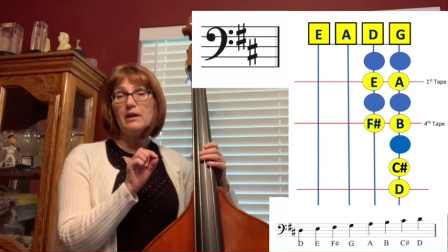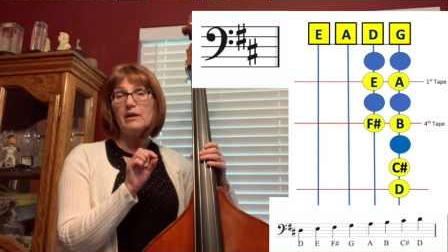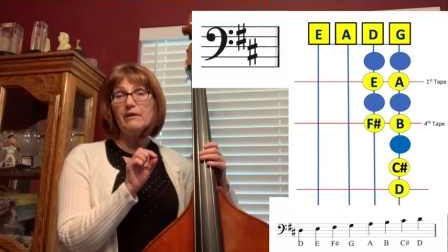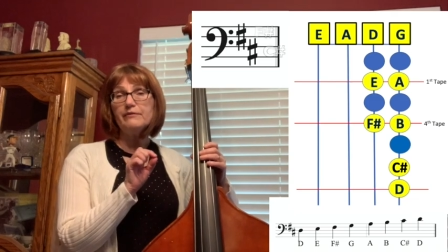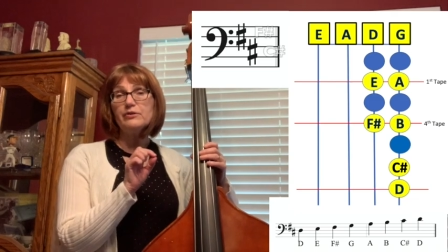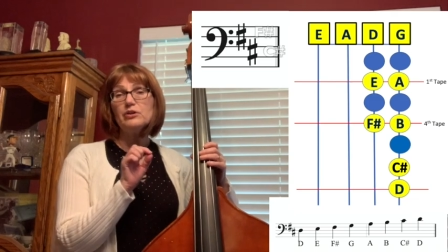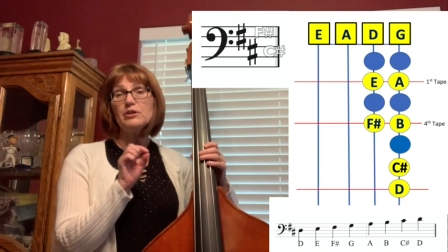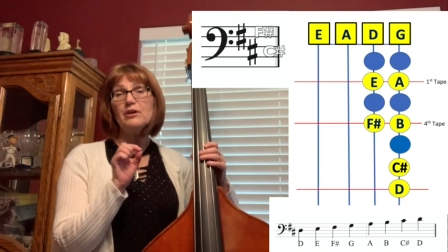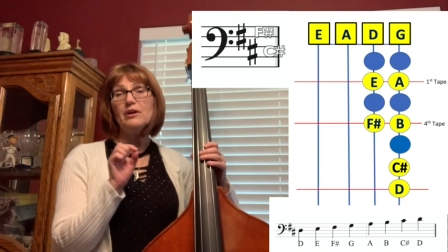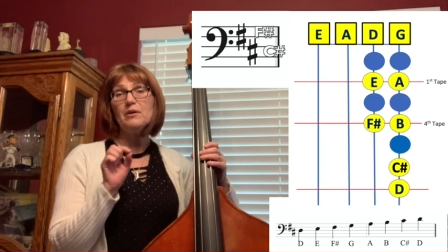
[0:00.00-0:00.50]

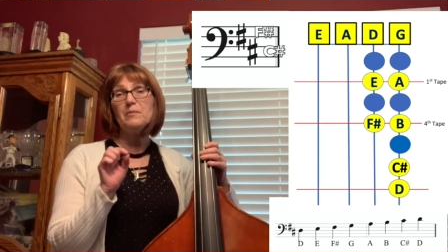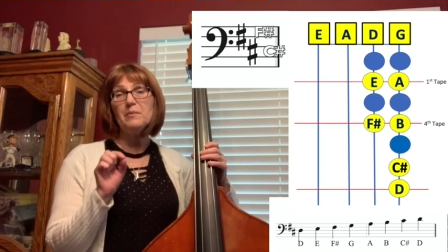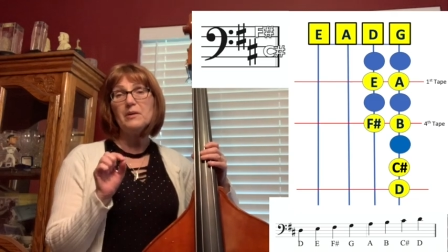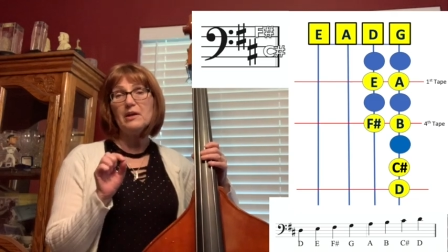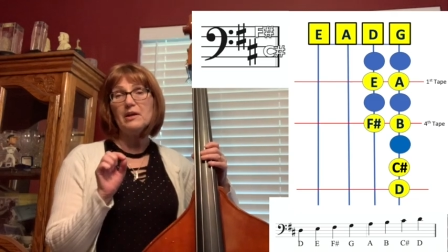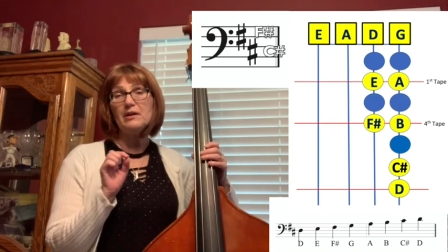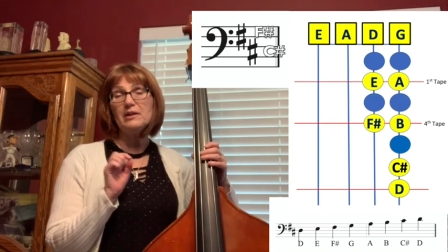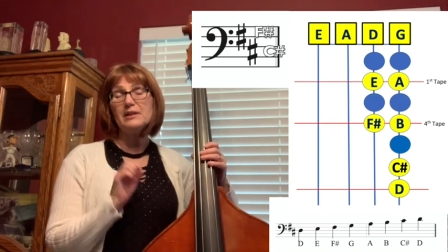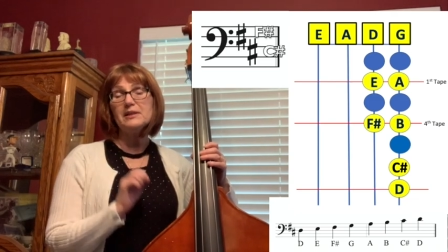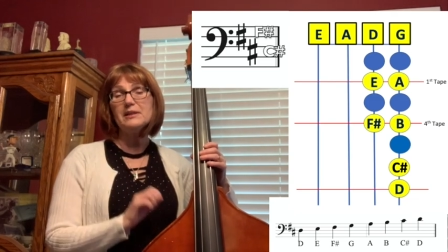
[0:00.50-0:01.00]
F sharp
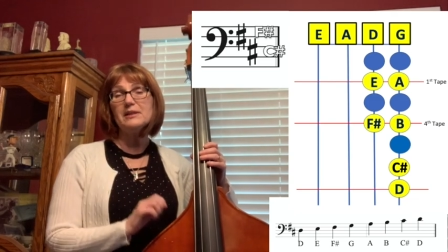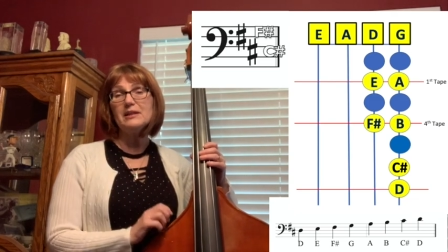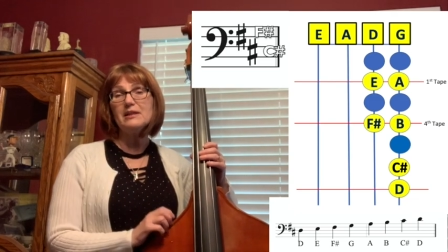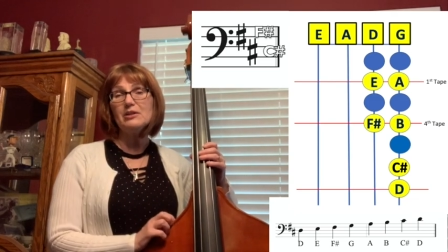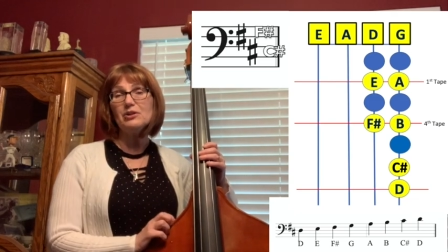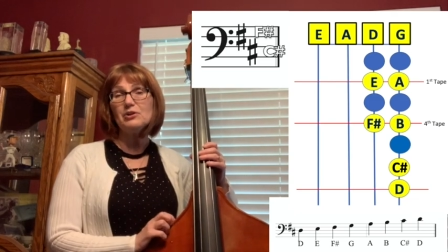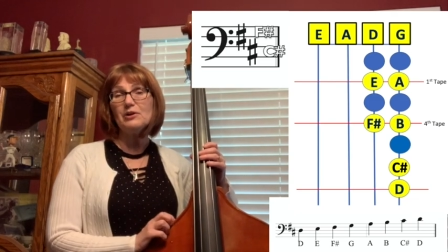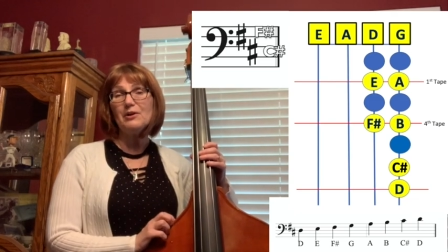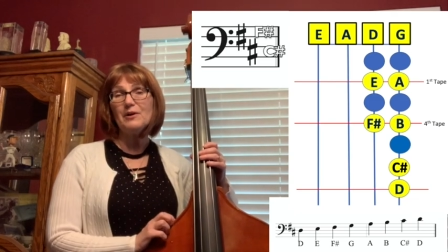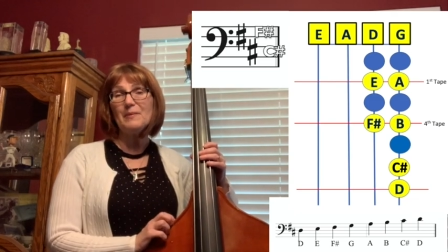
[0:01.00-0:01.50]
and a C
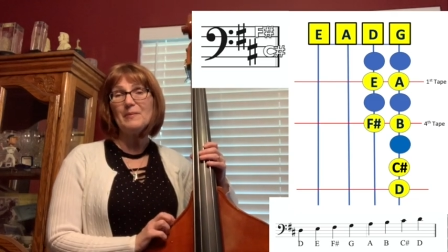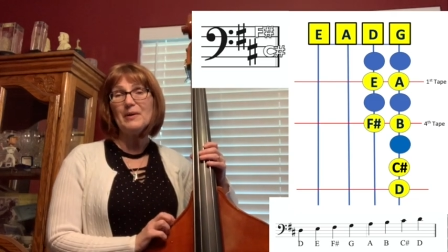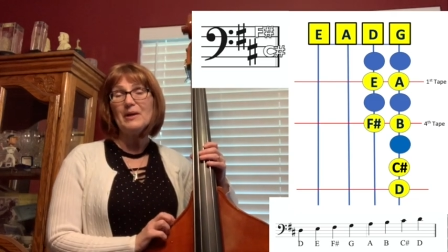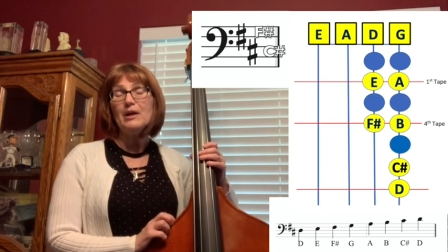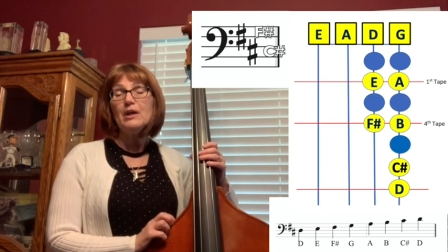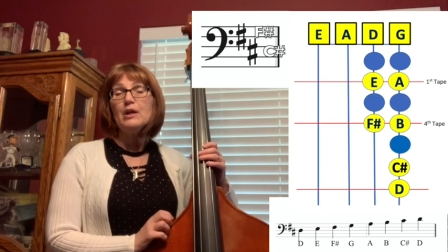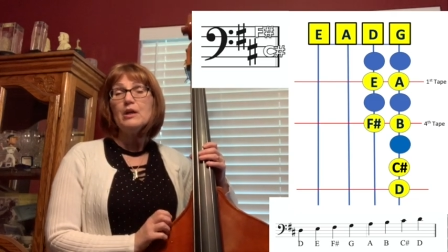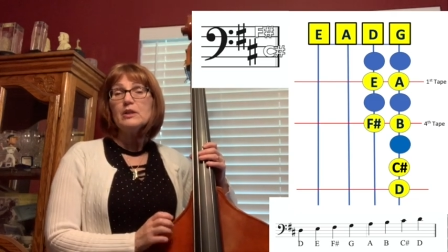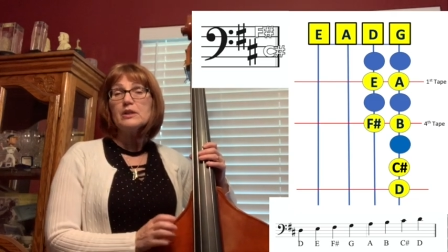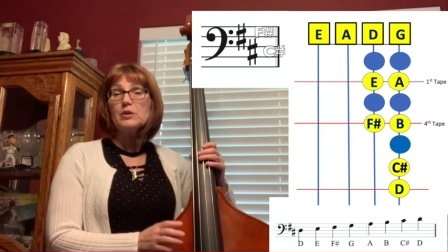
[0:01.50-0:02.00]
sharp.
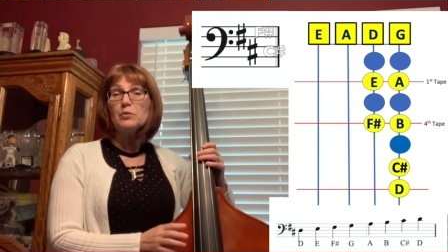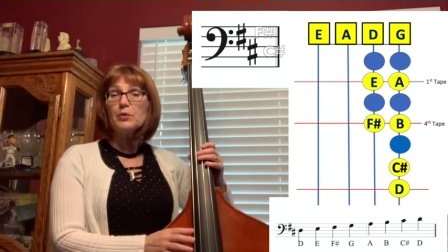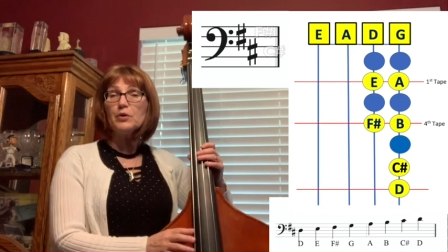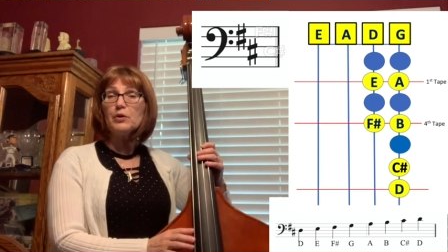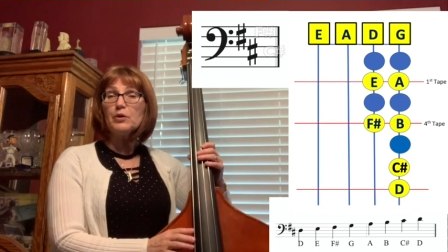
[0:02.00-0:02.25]
So we're